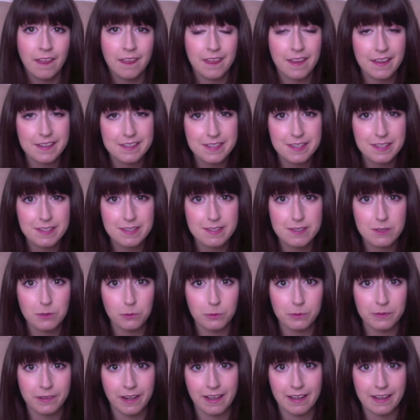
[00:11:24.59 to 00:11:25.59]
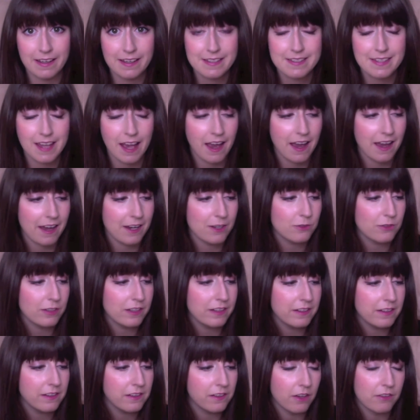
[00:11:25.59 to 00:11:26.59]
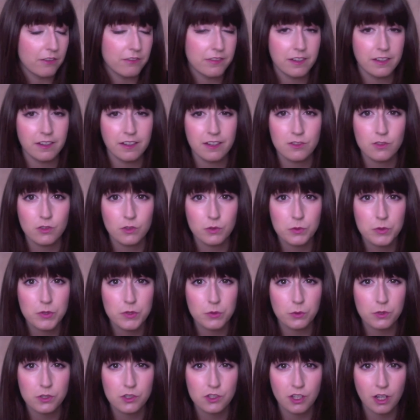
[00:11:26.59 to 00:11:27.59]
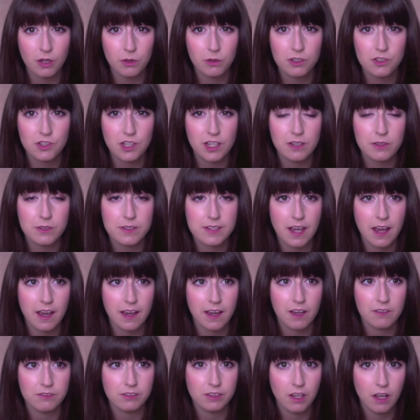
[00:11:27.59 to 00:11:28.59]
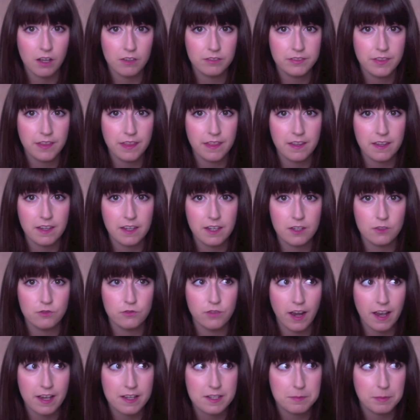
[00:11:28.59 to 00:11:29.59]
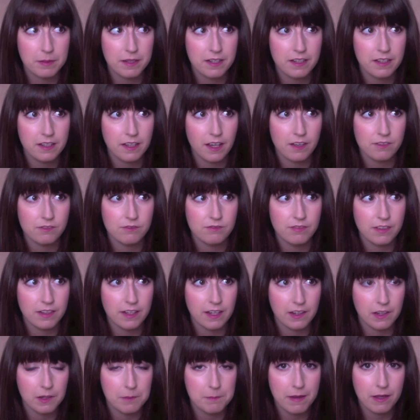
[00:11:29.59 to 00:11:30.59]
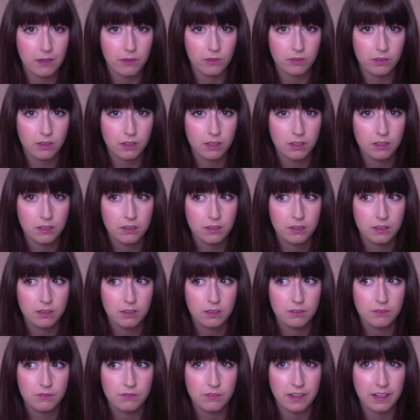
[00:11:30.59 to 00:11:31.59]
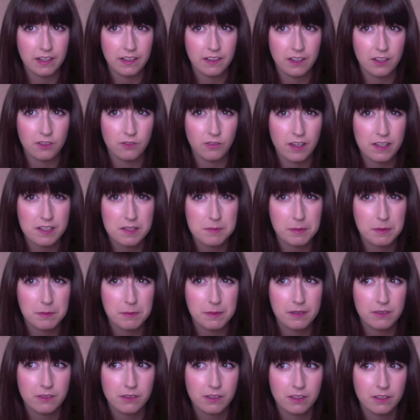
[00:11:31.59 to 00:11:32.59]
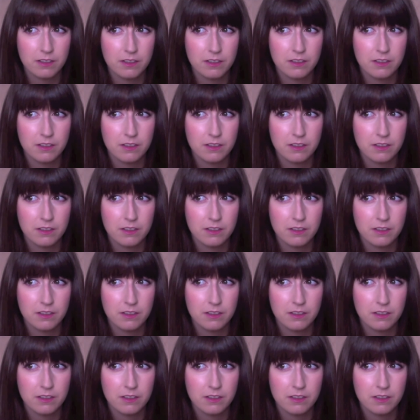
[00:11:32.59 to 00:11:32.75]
This is so nice. I really love the Original Source shower gels. I have loved the raspberry and vanilla and raspberry milk?